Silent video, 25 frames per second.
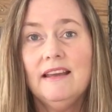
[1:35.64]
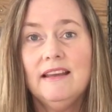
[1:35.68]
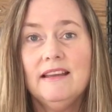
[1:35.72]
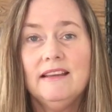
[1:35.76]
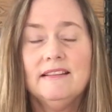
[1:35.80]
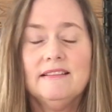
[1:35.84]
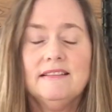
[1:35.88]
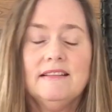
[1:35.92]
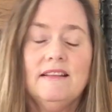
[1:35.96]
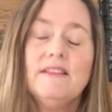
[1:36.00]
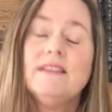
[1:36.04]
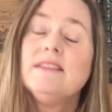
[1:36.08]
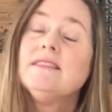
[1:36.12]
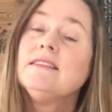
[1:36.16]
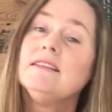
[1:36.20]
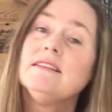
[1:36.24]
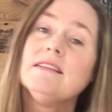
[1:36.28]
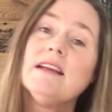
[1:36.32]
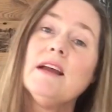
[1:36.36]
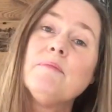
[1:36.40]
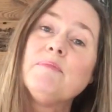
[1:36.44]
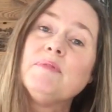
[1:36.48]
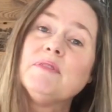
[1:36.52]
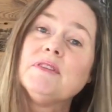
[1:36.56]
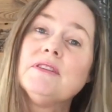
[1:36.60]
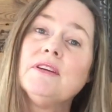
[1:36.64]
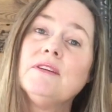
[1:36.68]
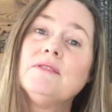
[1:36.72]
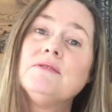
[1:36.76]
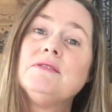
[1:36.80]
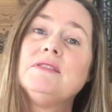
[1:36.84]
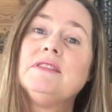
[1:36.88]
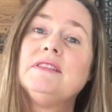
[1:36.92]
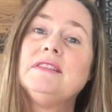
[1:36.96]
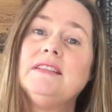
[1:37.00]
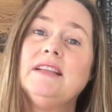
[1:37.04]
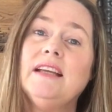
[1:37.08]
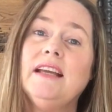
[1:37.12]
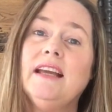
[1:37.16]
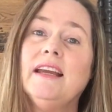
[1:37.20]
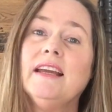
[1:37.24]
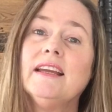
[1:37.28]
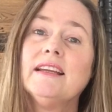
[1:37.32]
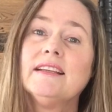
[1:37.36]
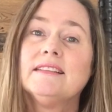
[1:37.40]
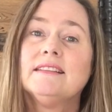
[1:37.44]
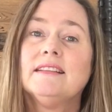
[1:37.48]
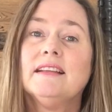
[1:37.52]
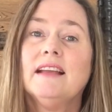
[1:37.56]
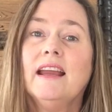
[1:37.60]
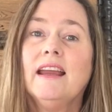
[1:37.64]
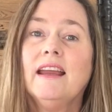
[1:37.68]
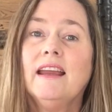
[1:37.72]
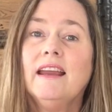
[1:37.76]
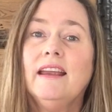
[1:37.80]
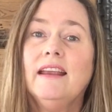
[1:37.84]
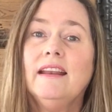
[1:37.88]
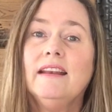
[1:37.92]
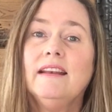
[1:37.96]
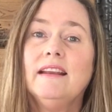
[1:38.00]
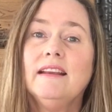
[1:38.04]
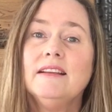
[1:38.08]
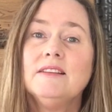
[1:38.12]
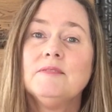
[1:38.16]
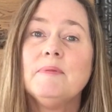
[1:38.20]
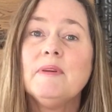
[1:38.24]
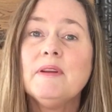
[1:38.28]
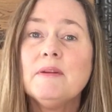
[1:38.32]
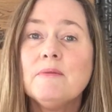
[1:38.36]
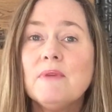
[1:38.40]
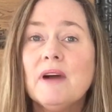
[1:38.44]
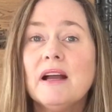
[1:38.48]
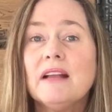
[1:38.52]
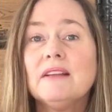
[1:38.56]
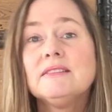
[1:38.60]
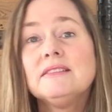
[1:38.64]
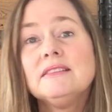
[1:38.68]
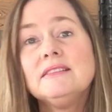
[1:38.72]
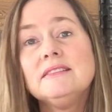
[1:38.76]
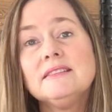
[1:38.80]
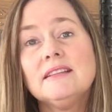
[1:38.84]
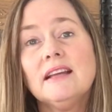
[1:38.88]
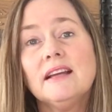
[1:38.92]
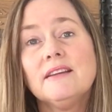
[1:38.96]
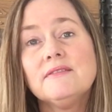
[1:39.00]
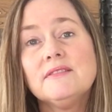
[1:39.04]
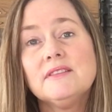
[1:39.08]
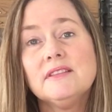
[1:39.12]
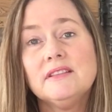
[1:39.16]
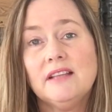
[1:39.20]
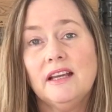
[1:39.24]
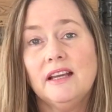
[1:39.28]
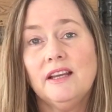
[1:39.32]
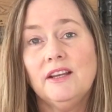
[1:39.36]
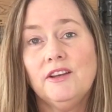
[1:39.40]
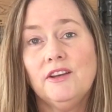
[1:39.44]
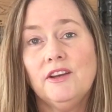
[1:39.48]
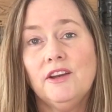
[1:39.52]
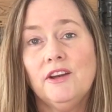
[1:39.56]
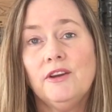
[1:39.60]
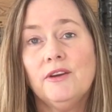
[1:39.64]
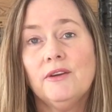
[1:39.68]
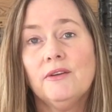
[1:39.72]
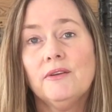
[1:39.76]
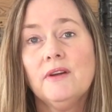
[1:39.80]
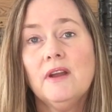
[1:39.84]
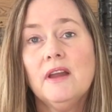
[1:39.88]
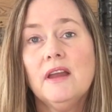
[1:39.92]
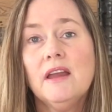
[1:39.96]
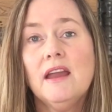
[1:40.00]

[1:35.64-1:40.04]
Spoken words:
So this is episode 6, and it's been a while since I've seen you.